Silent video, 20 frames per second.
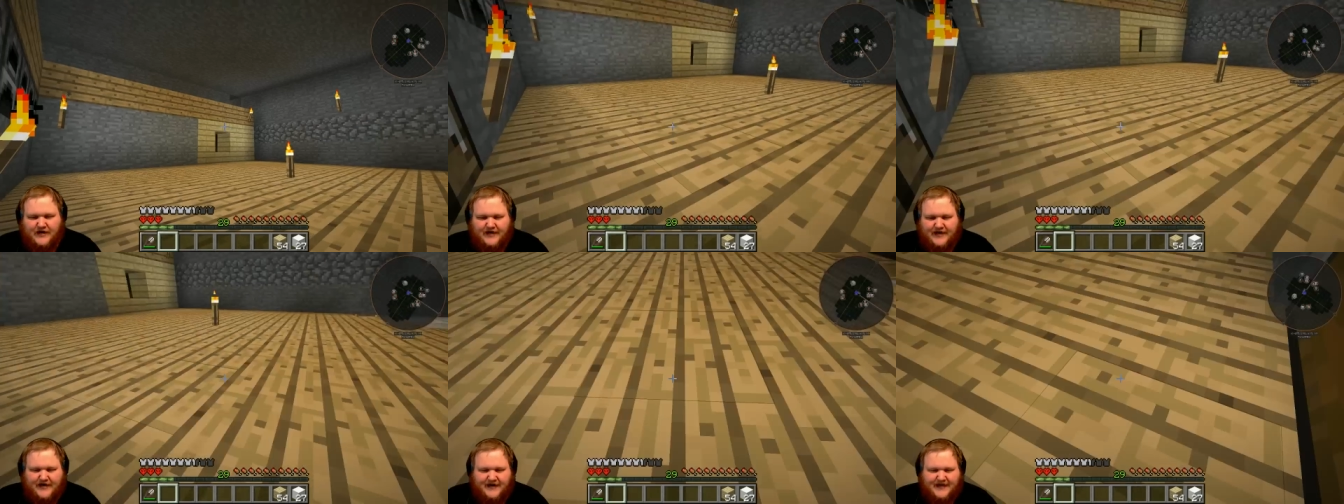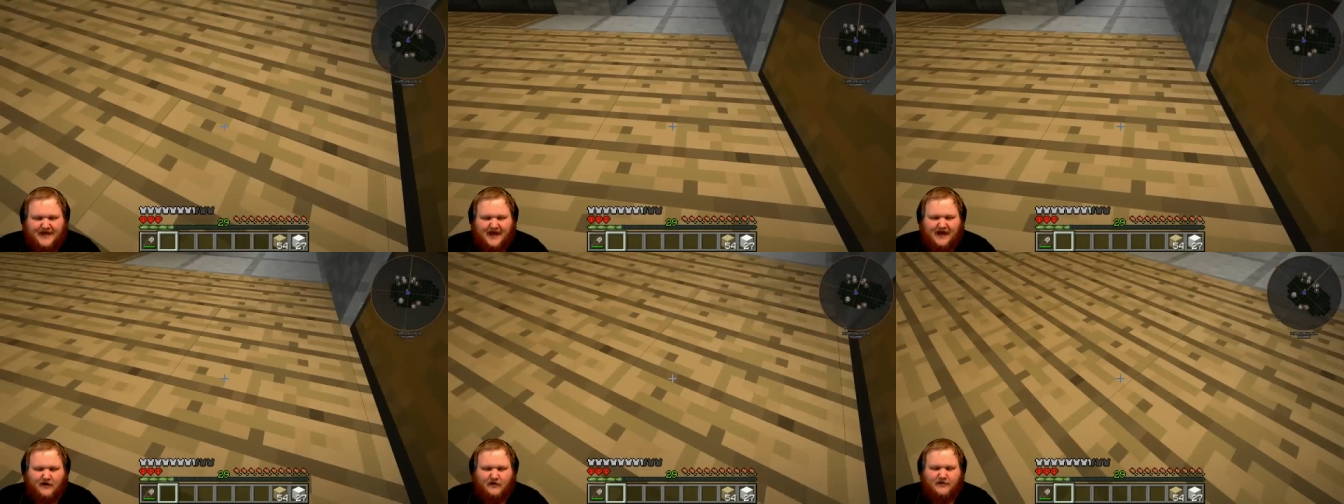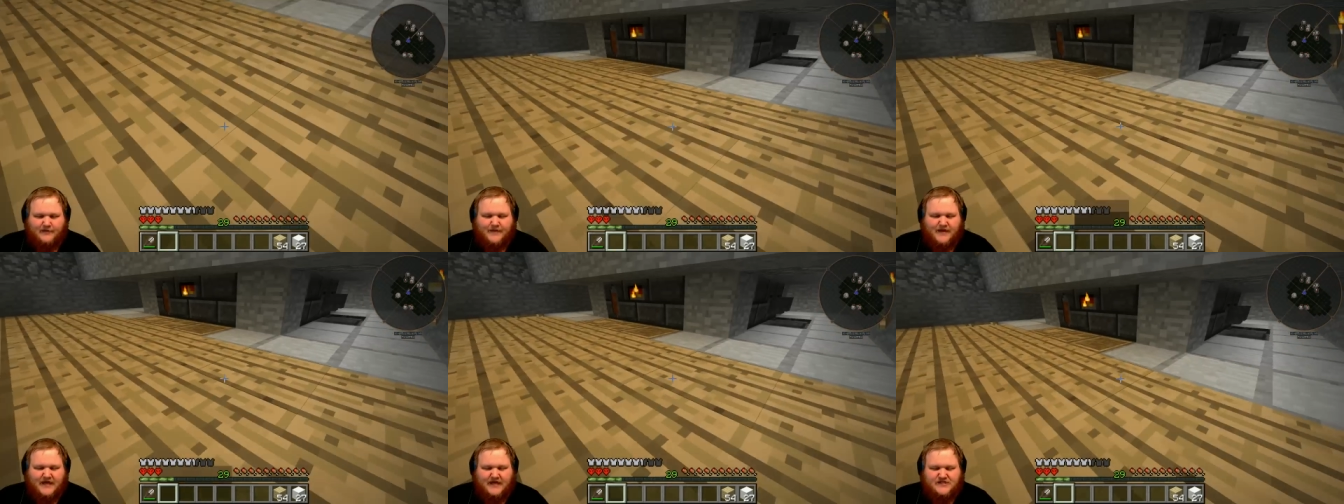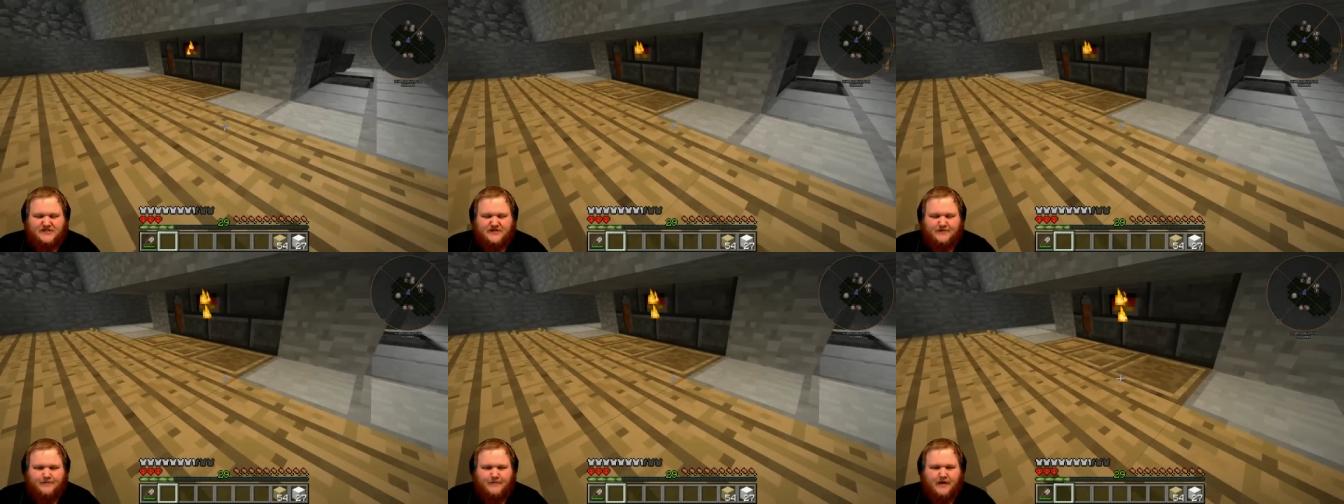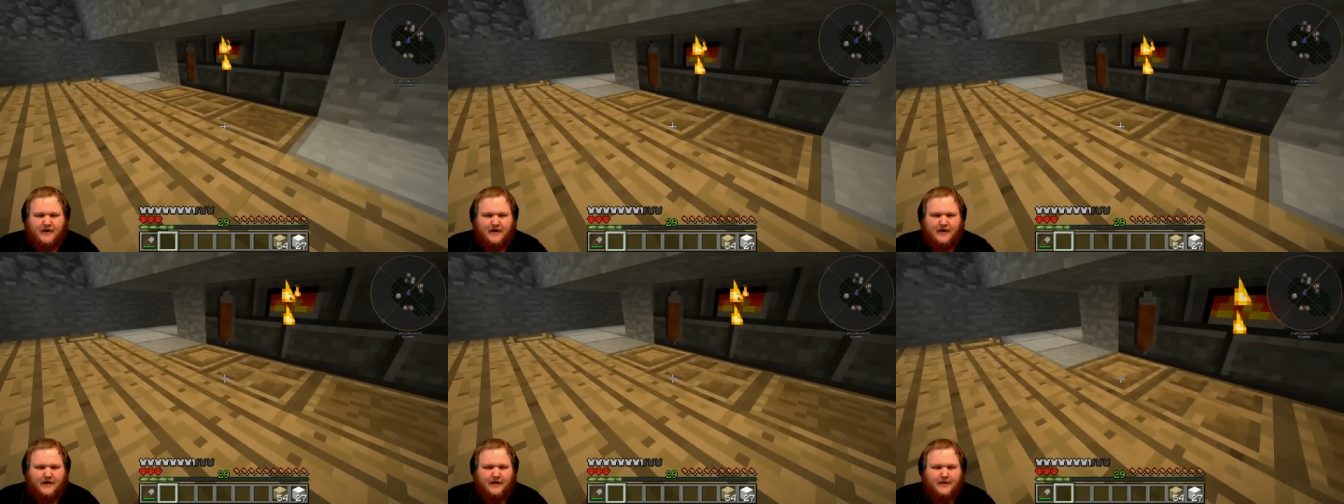to get a cow. Let me get some,
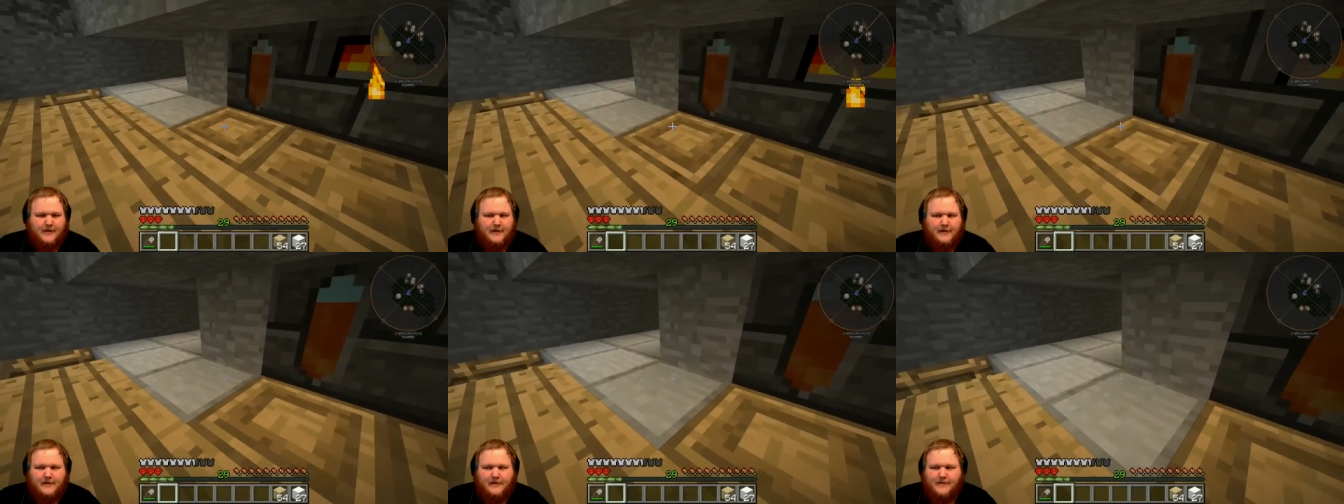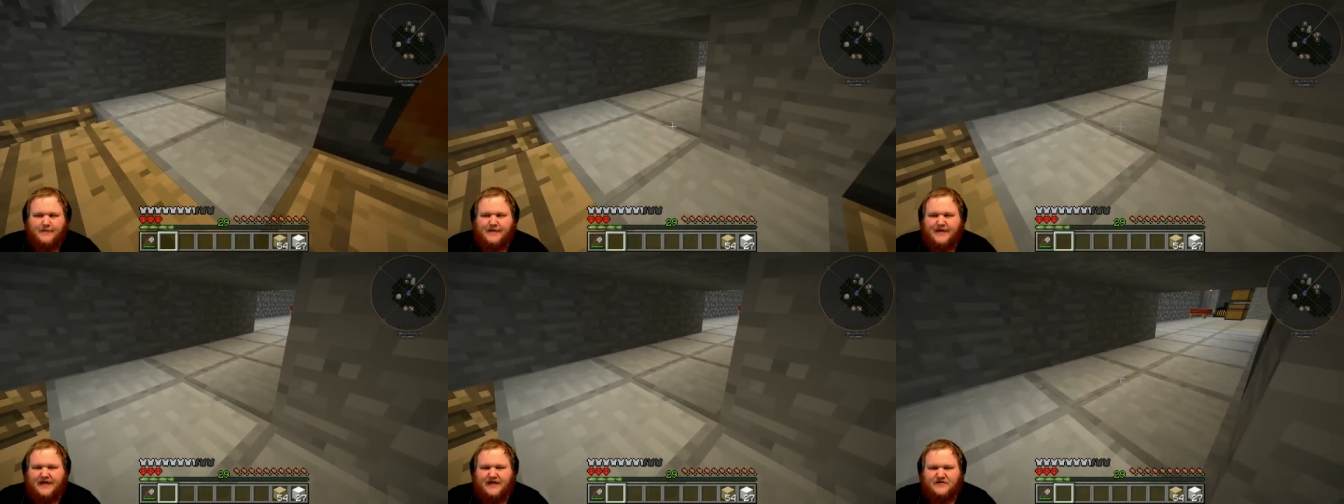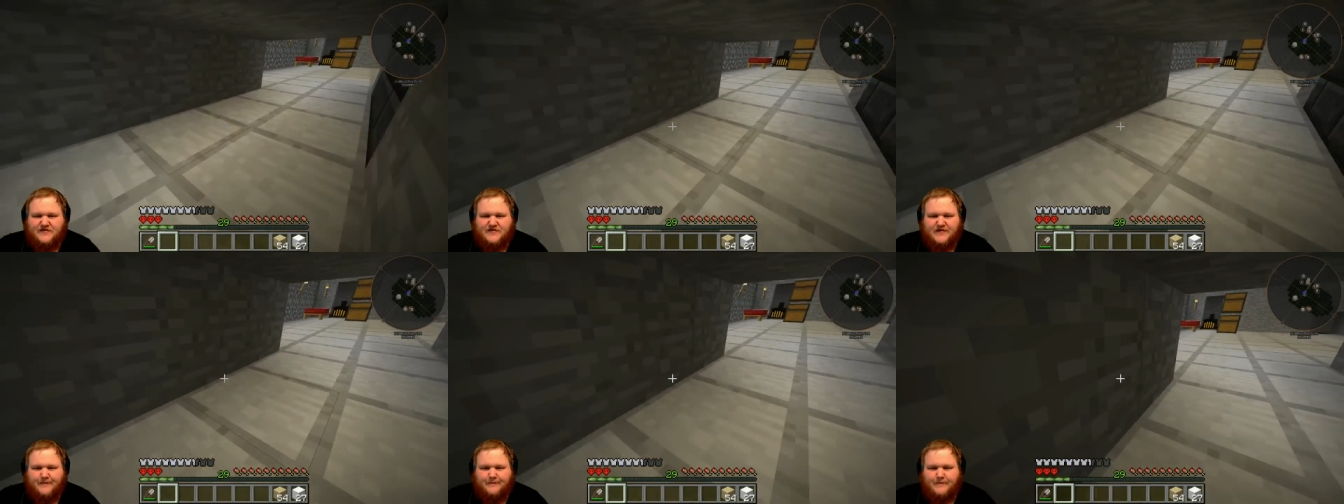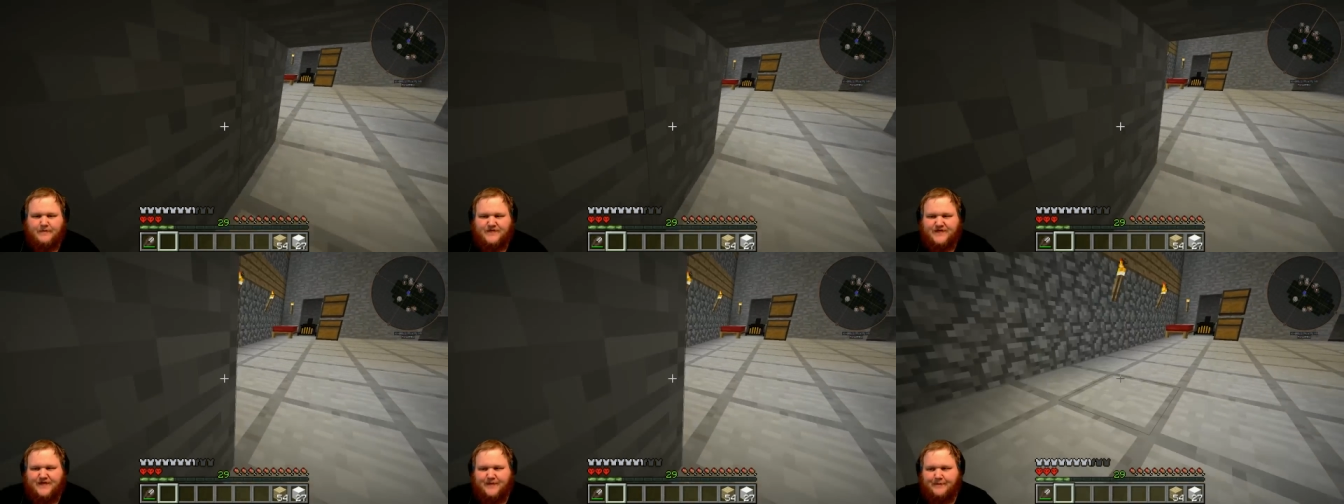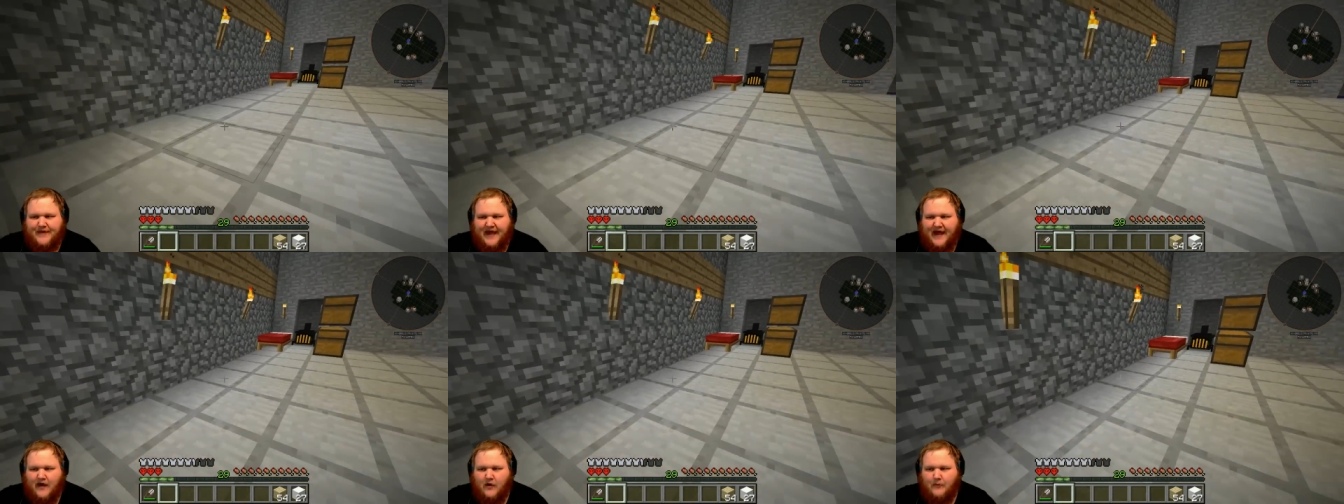uh, let me get some, some
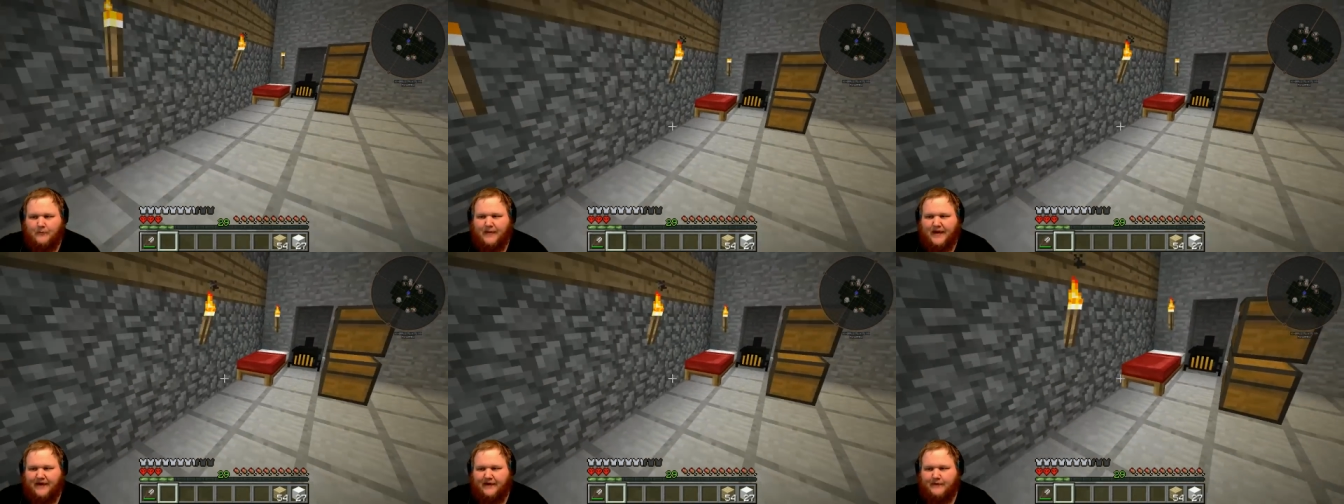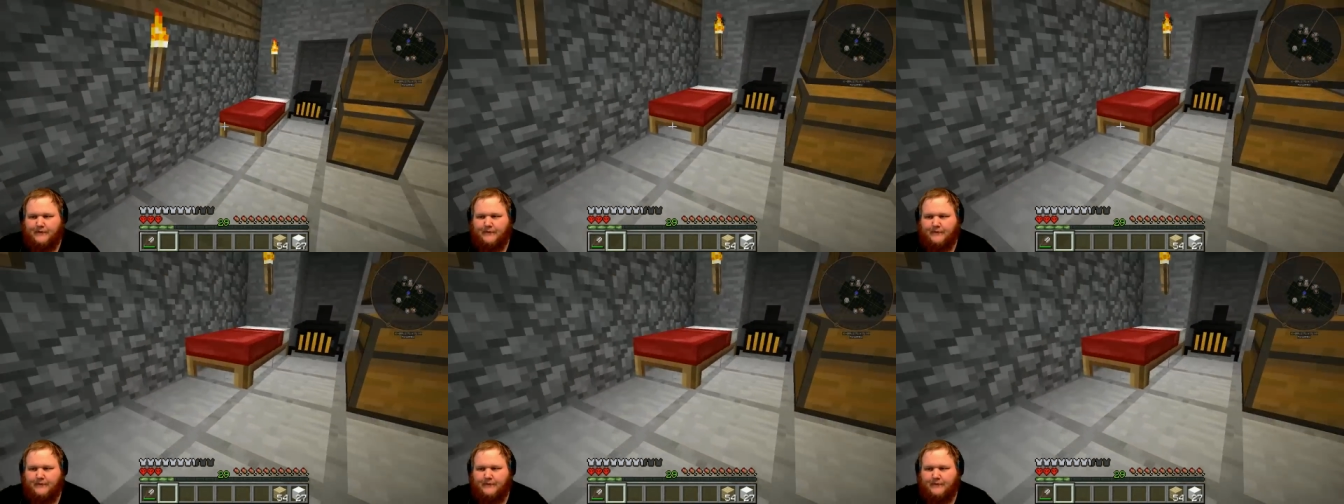cow bait.